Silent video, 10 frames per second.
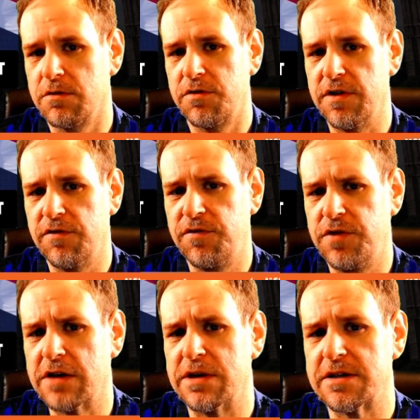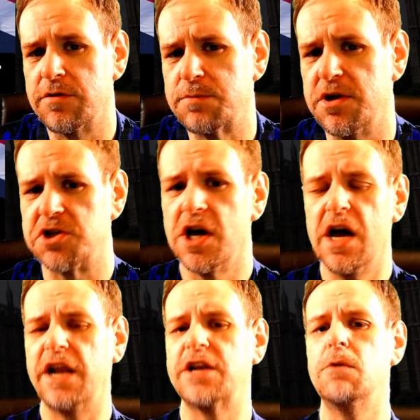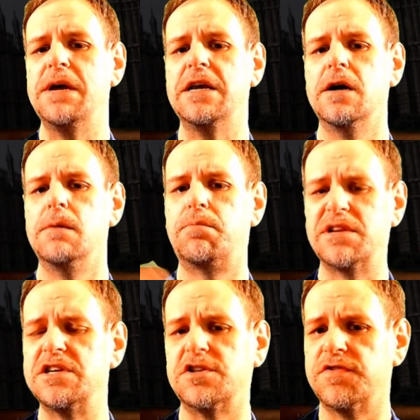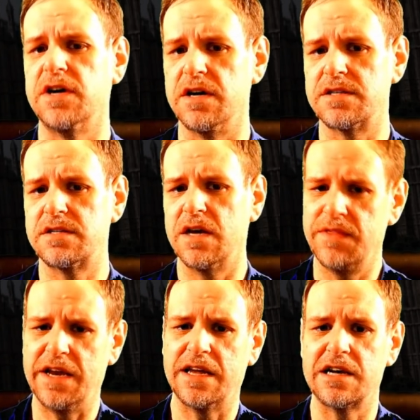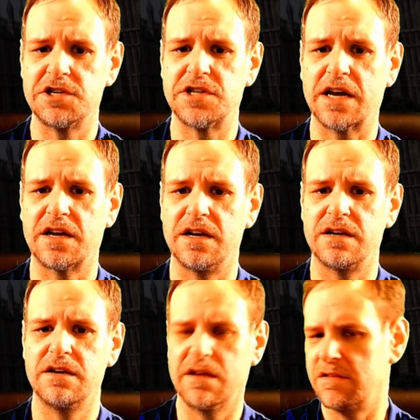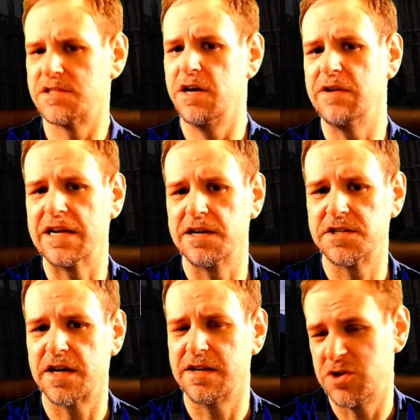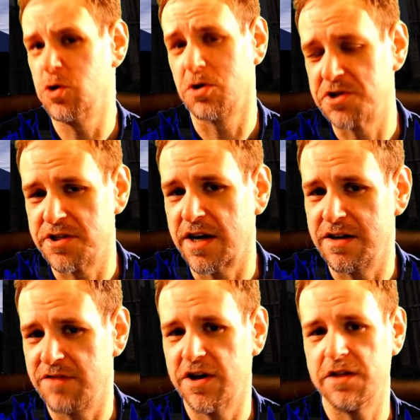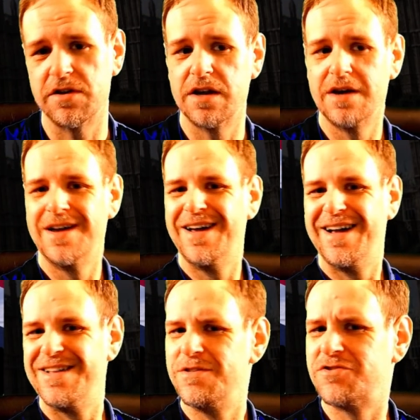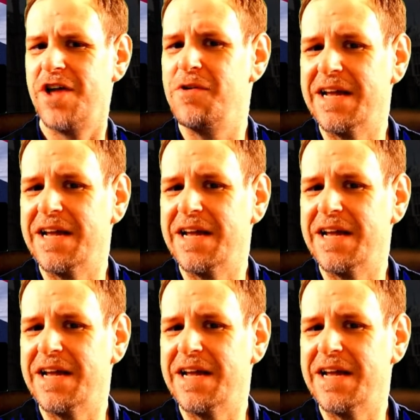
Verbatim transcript: feel think of myself as British, and I don't mean British first and then English second. No, there's no English second. It's Yorkshire second, if anything. There's no